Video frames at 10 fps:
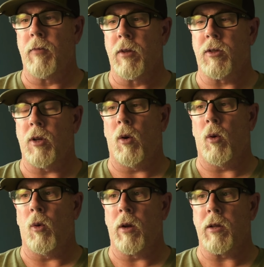
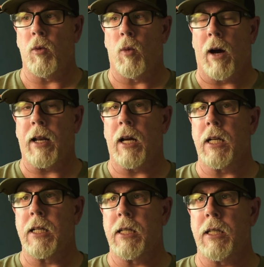So you want
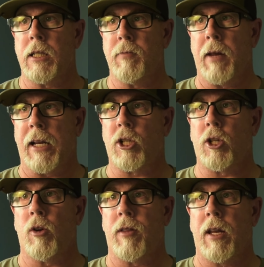to make
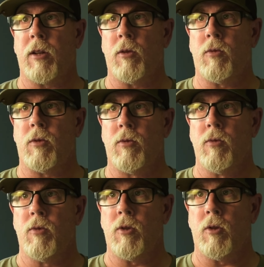sure that you
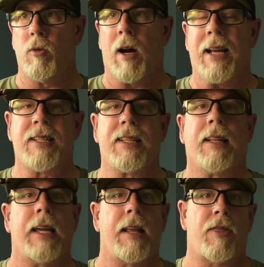you
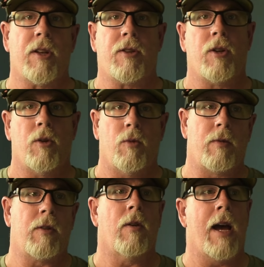isolate the two.
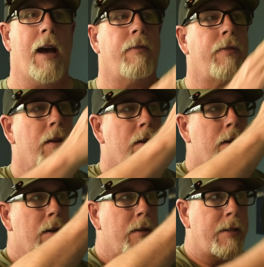You have
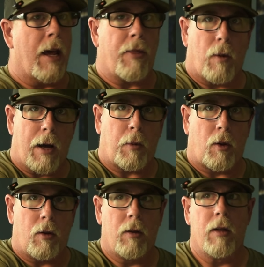death
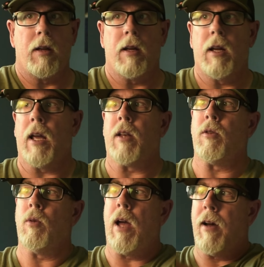wobble and
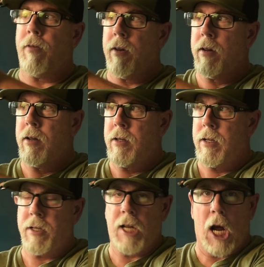you have
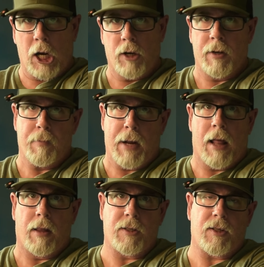tire
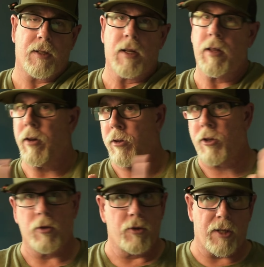imbalance. They're
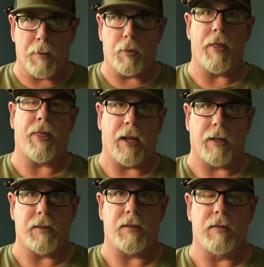two separate
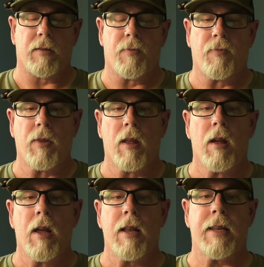things.
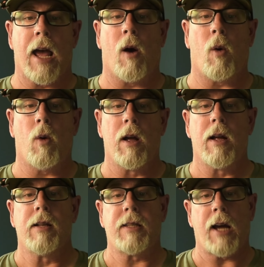Now,
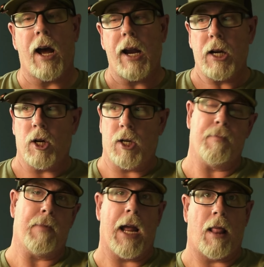tire
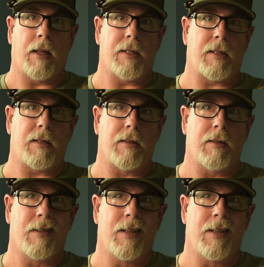imbalance